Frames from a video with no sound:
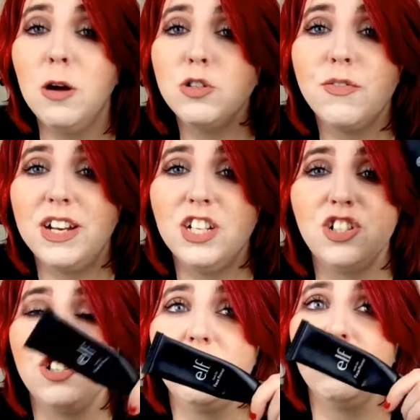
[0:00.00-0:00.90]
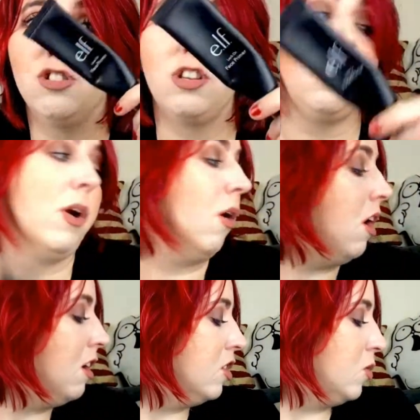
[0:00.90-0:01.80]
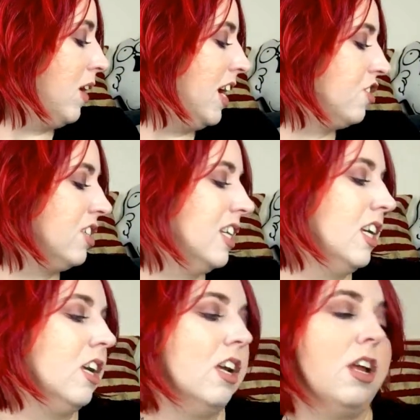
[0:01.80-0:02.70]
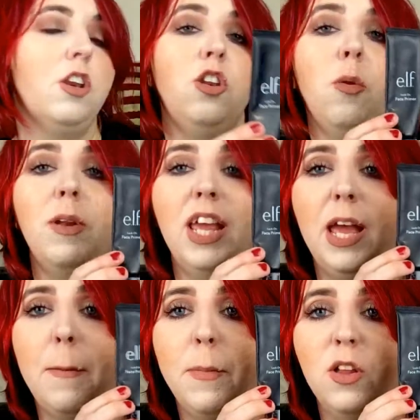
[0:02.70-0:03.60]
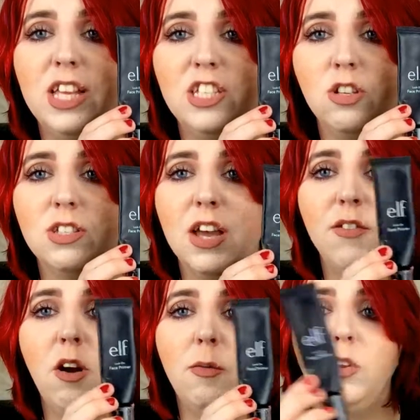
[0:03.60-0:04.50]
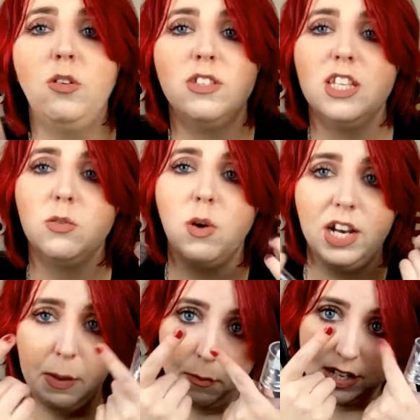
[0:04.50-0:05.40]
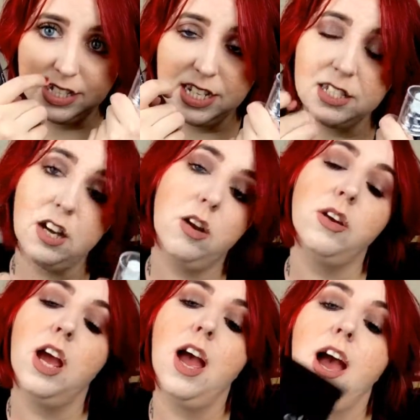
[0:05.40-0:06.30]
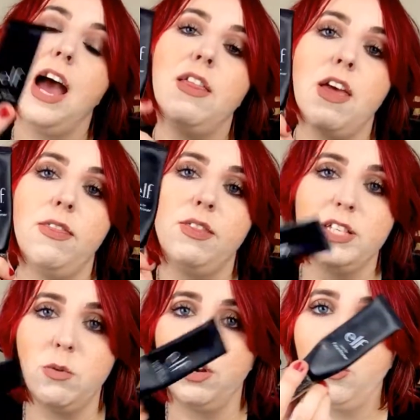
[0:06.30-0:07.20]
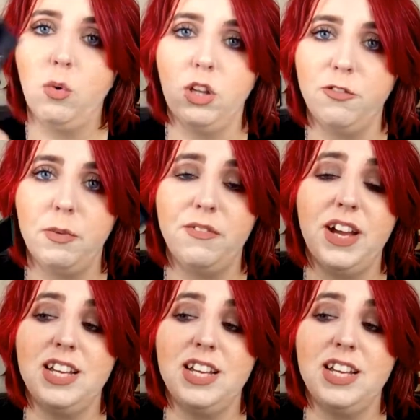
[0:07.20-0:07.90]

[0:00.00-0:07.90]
it helps your foundation to last so well. So I actually normally put these two together. I'll use this one in my T-zone and then this one all over my